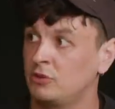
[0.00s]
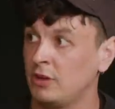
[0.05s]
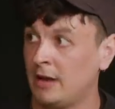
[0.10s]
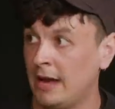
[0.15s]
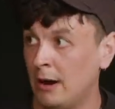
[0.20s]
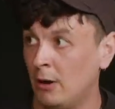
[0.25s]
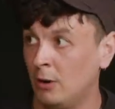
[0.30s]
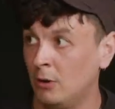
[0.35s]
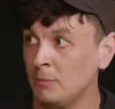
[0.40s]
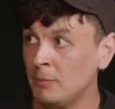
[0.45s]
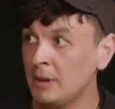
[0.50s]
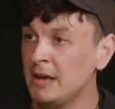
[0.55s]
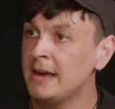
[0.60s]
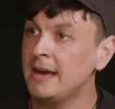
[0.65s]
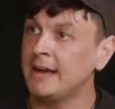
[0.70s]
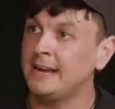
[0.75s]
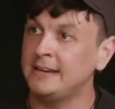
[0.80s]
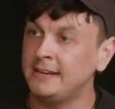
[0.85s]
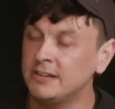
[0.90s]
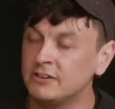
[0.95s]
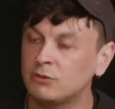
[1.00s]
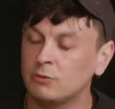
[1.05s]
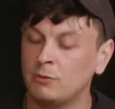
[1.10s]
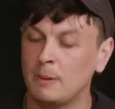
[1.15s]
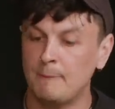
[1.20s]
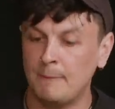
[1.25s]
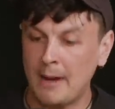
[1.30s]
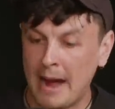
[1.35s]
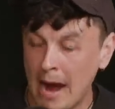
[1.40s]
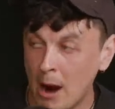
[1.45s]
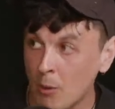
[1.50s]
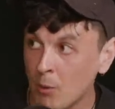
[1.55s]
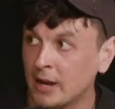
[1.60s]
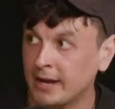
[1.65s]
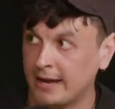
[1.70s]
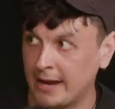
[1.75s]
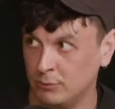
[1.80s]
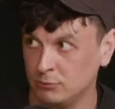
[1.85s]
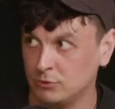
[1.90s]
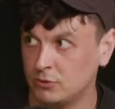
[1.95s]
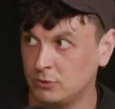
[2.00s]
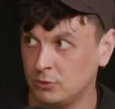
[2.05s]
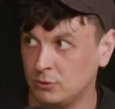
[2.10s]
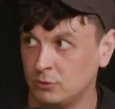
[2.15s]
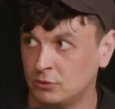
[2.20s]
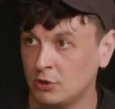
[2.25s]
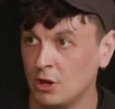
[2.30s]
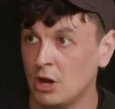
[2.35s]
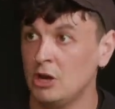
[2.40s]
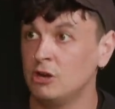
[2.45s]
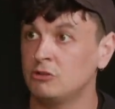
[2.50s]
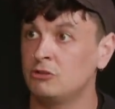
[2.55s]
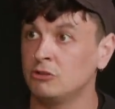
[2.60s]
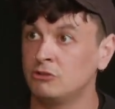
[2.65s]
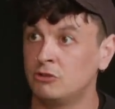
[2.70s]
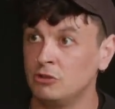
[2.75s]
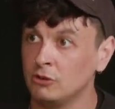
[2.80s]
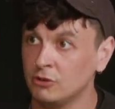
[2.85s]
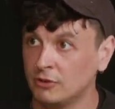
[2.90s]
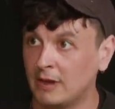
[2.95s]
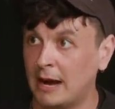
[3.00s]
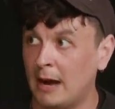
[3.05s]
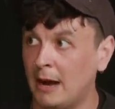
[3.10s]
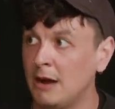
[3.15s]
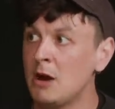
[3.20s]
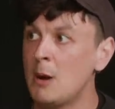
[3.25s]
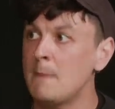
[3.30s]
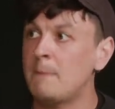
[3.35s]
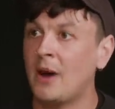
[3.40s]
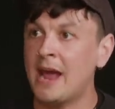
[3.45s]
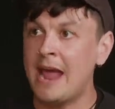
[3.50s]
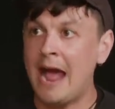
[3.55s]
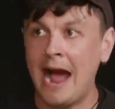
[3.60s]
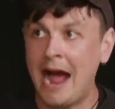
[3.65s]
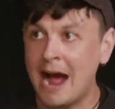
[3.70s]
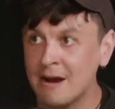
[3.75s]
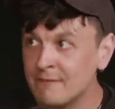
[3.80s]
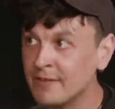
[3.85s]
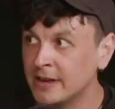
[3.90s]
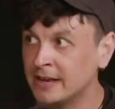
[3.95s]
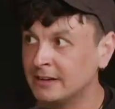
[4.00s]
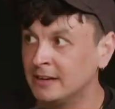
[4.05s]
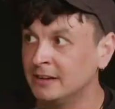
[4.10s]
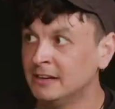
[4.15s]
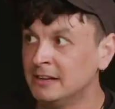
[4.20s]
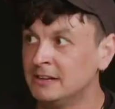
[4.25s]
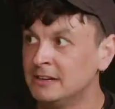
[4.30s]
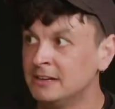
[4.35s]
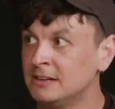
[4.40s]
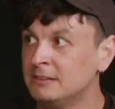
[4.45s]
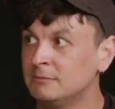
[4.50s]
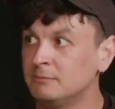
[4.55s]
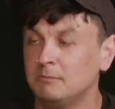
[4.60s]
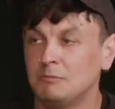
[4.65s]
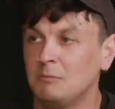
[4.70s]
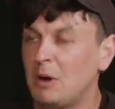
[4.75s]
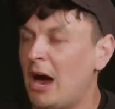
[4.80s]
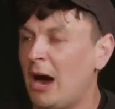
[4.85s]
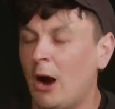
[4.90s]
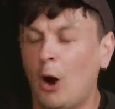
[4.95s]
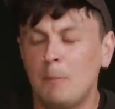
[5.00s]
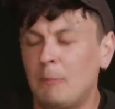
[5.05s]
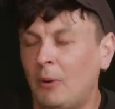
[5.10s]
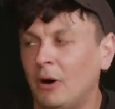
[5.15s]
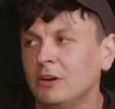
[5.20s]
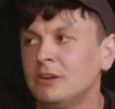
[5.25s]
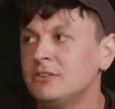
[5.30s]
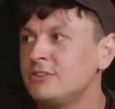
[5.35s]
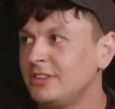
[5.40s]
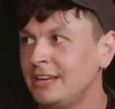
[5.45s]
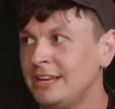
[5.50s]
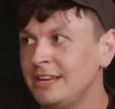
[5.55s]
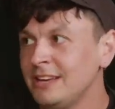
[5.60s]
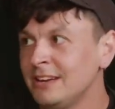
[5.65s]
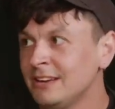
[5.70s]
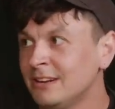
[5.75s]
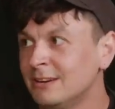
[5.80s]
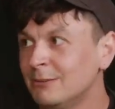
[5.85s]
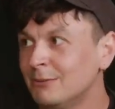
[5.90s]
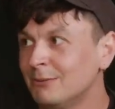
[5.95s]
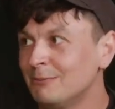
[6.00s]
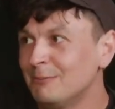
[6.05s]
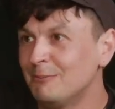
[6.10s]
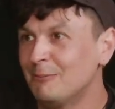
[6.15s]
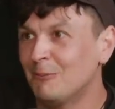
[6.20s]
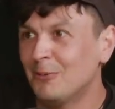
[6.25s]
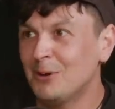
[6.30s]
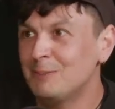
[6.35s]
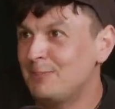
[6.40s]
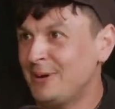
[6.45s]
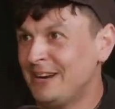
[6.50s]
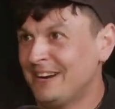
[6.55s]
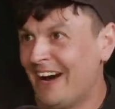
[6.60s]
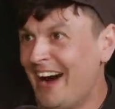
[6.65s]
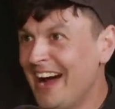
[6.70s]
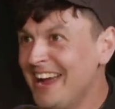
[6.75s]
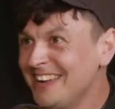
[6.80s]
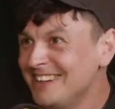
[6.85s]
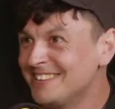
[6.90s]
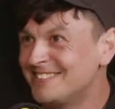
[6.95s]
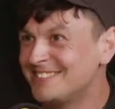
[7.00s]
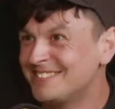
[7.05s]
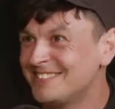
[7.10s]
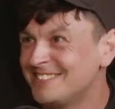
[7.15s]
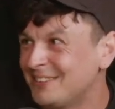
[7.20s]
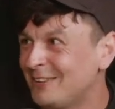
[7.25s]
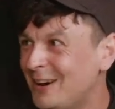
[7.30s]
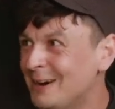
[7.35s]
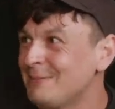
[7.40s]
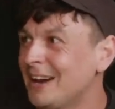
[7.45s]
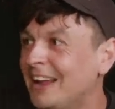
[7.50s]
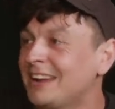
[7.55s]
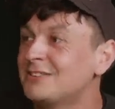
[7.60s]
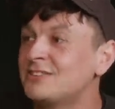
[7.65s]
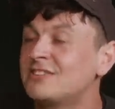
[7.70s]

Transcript: to help, he needs to empower councils to do that by having our policy would be nice. You know what I mean? Like, a